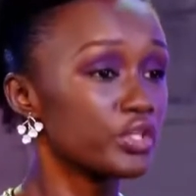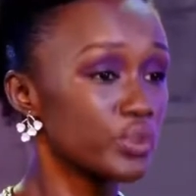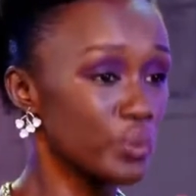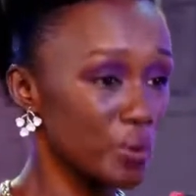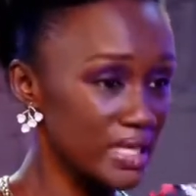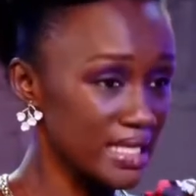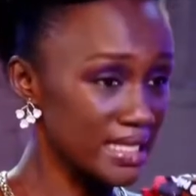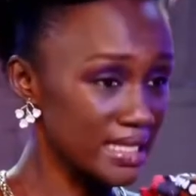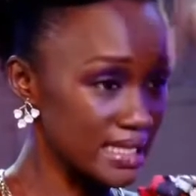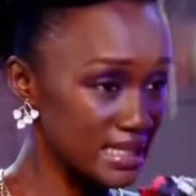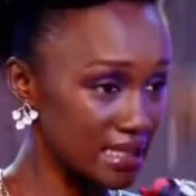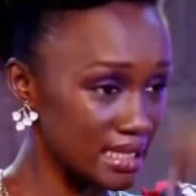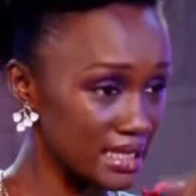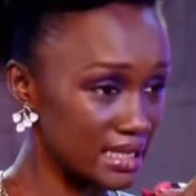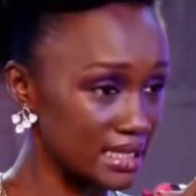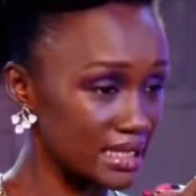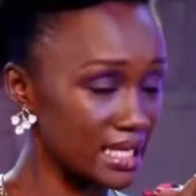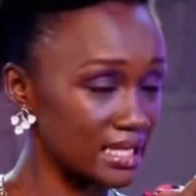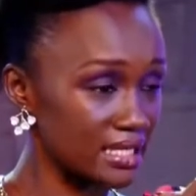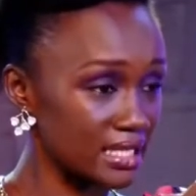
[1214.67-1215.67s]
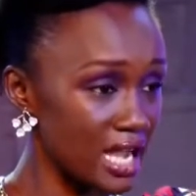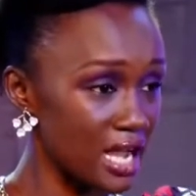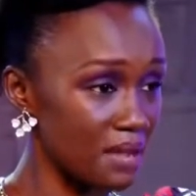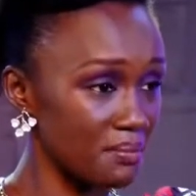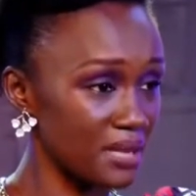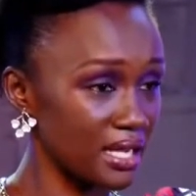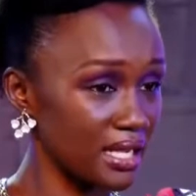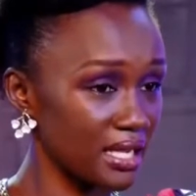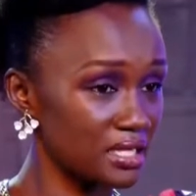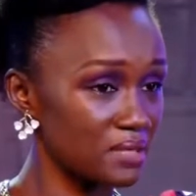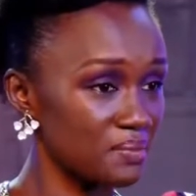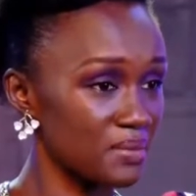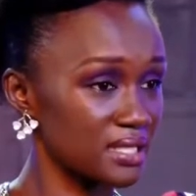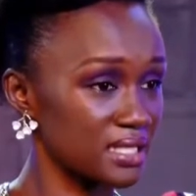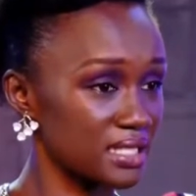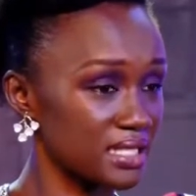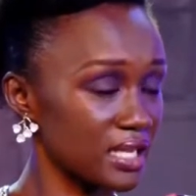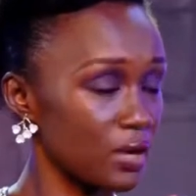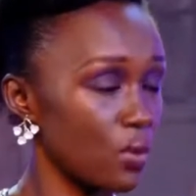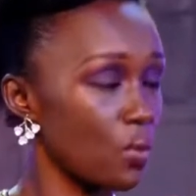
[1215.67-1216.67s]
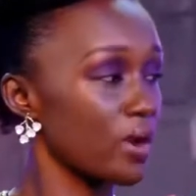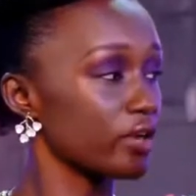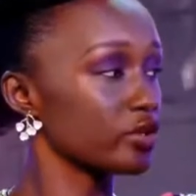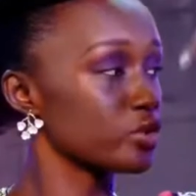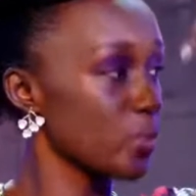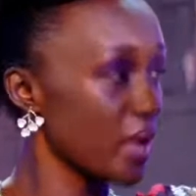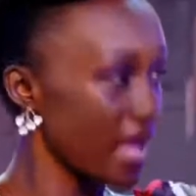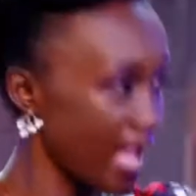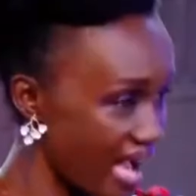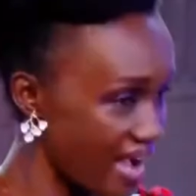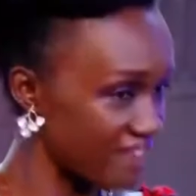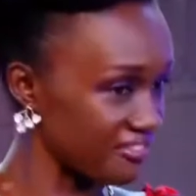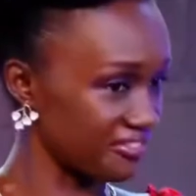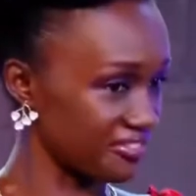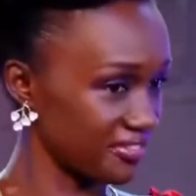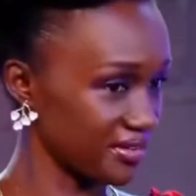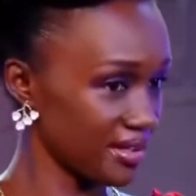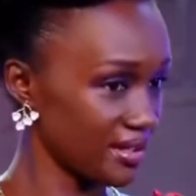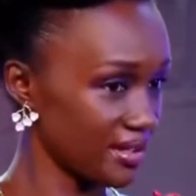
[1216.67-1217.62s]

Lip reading: to insist that our market must take what we have,